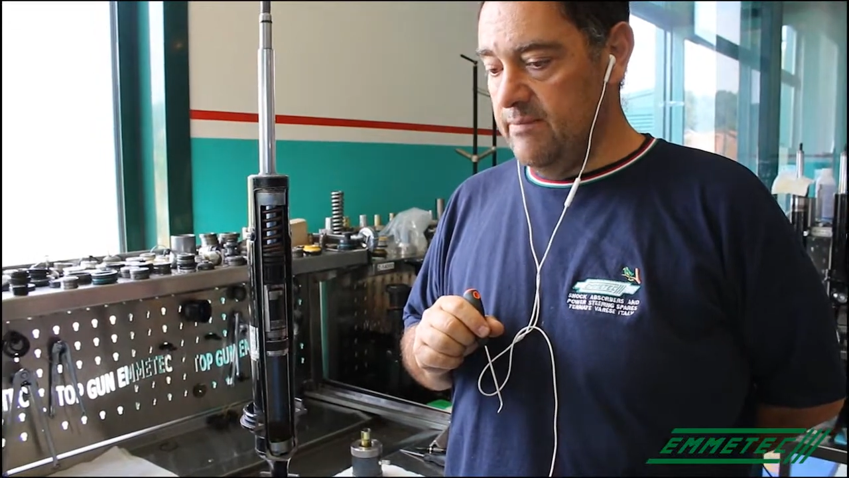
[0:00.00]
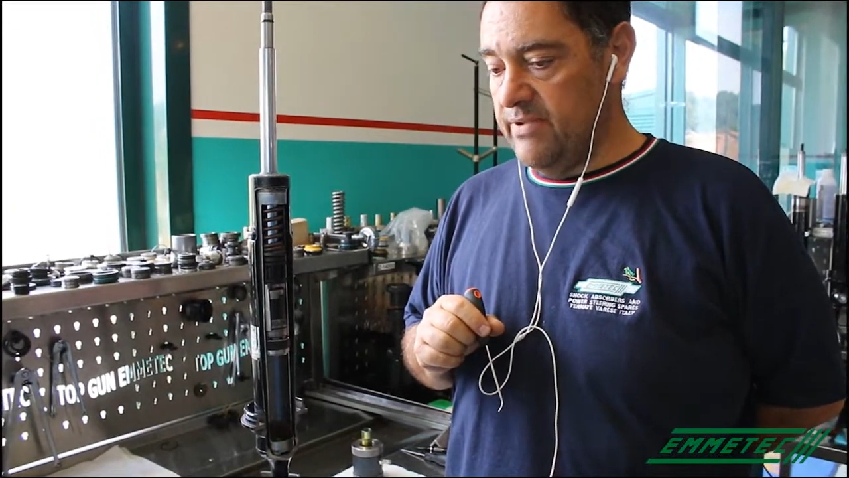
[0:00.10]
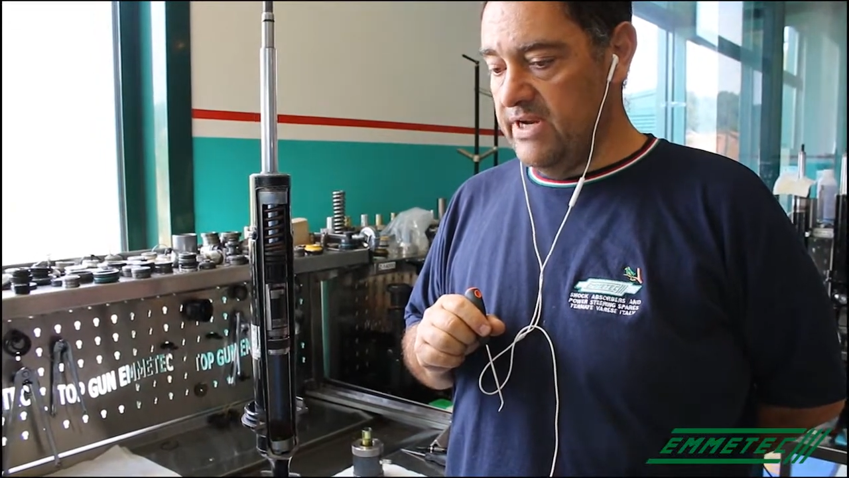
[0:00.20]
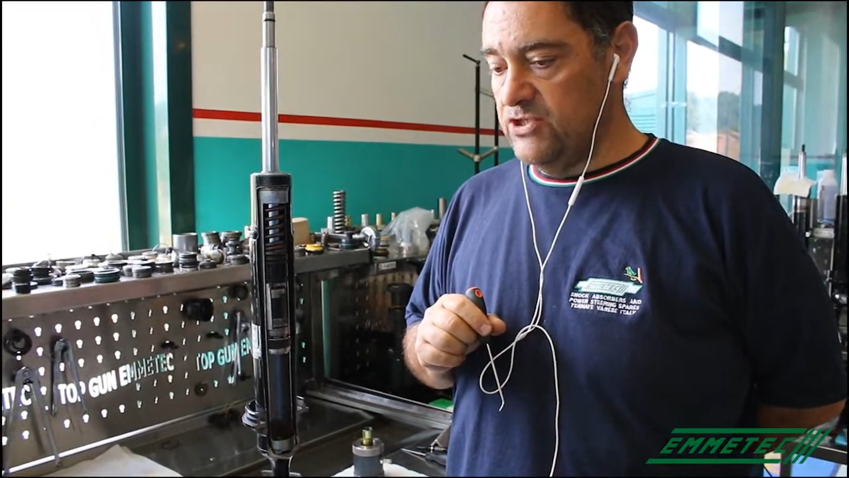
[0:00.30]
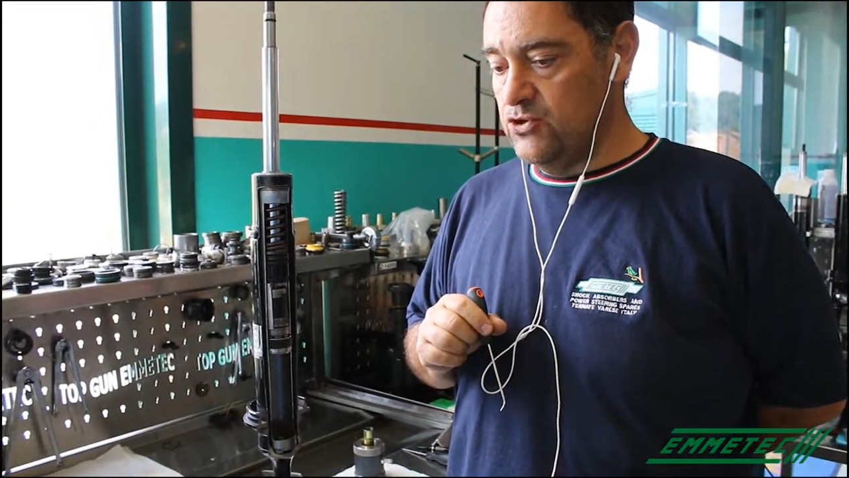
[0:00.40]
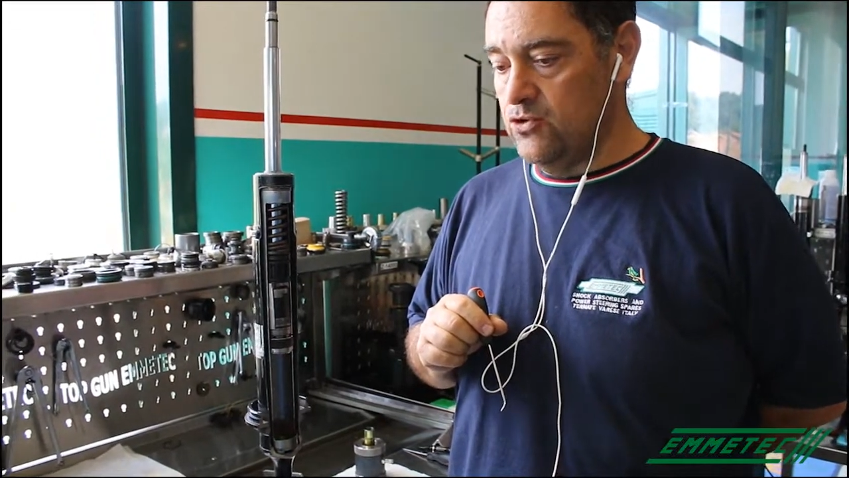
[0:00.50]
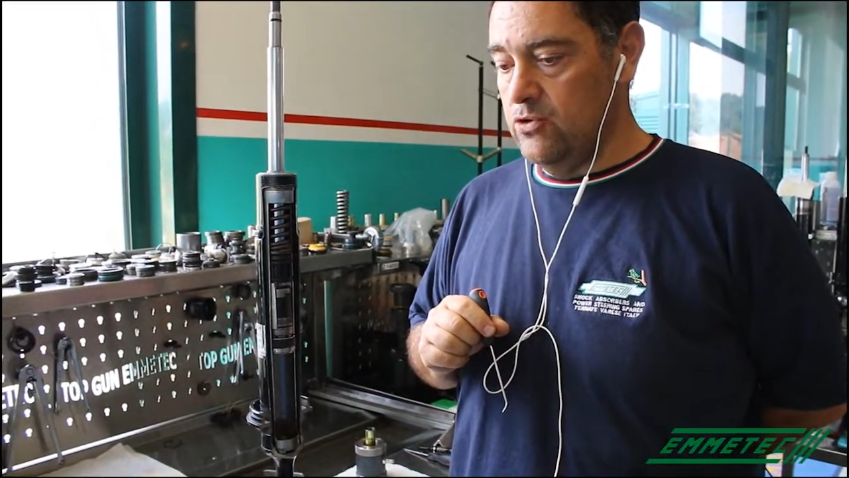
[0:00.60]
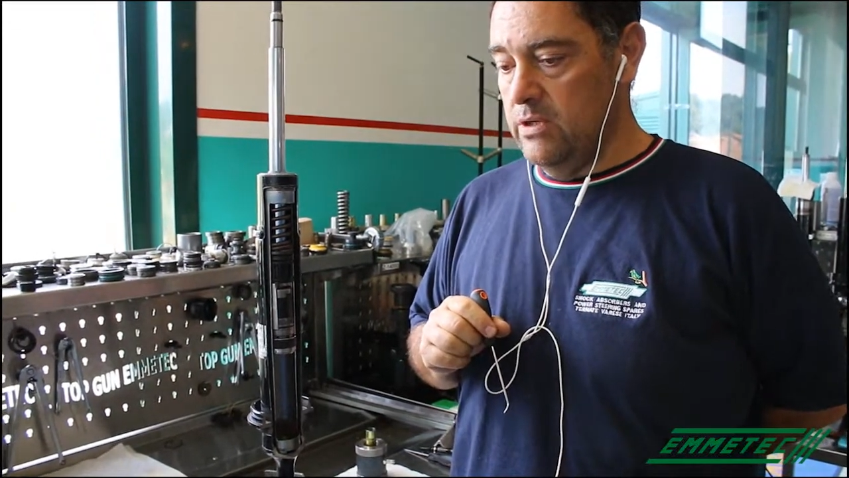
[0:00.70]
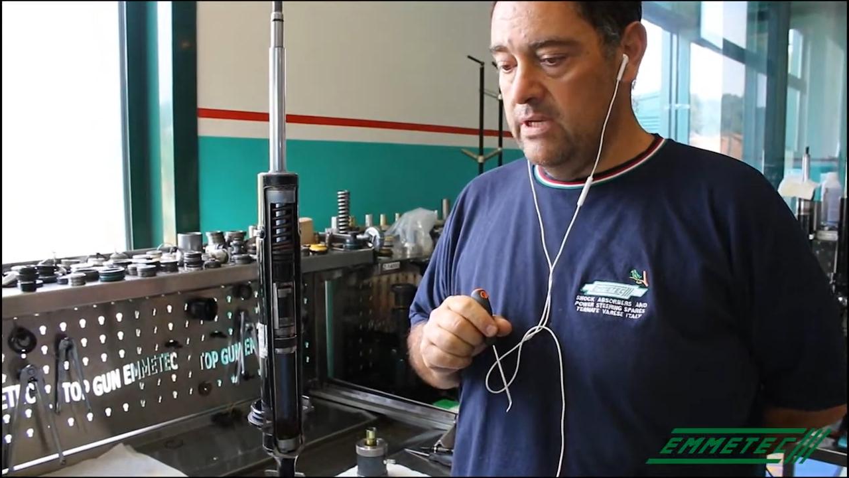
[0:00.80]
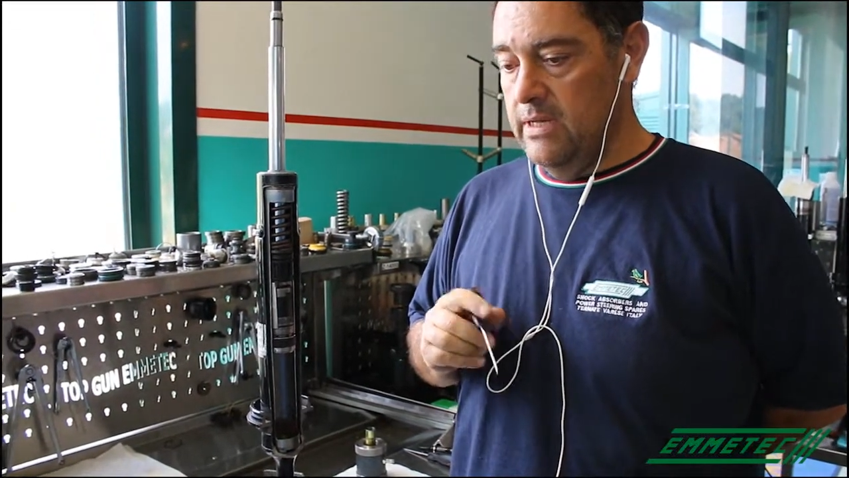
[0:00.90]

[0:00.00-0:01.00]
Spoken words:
pressure